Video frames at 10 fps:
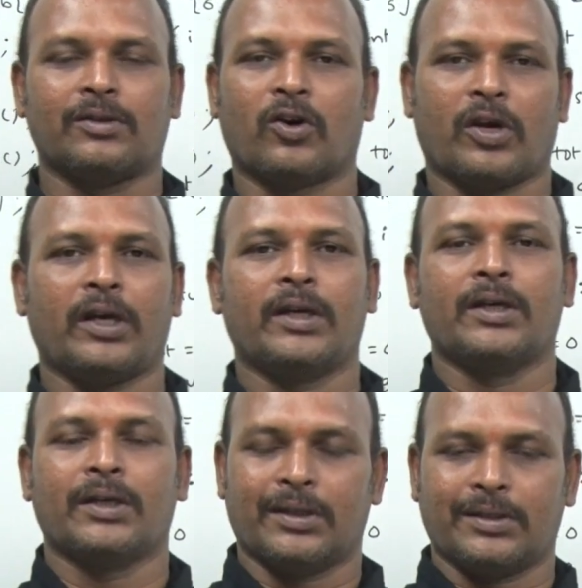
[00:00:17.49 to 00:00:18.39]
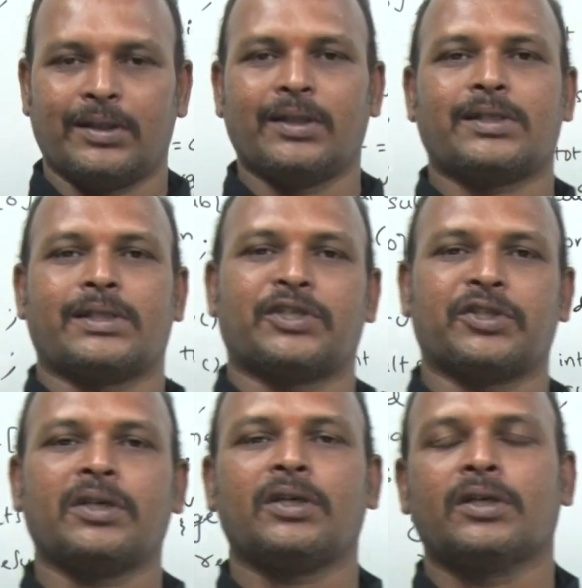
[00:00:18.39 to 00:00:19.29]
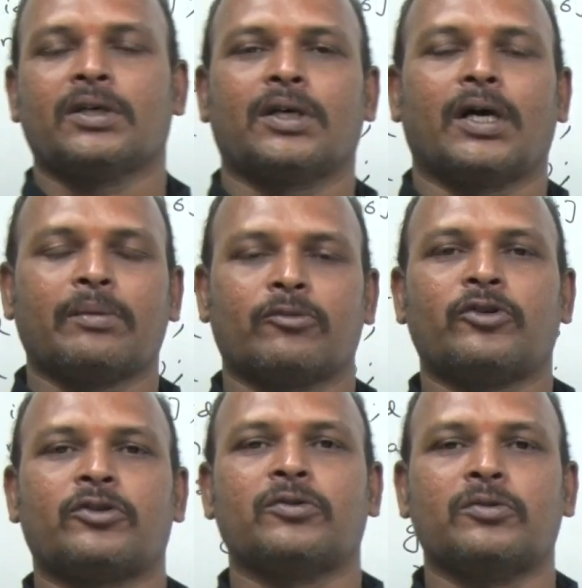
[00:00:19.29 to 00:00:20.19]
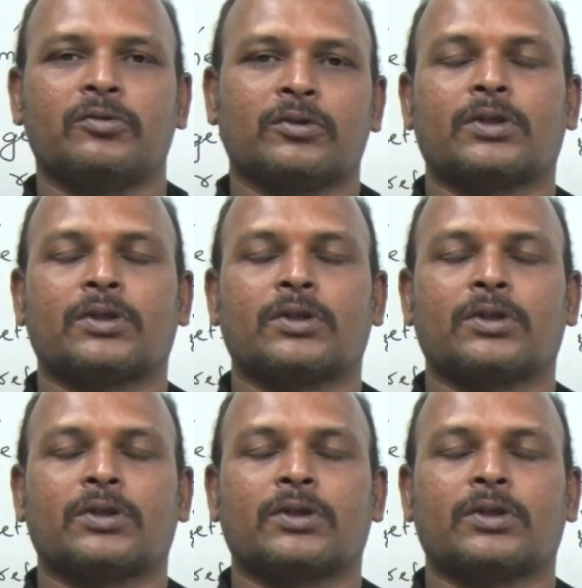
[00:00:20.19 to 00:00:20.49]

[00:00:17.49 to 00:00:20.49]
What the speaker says: Okay, in this session I am going to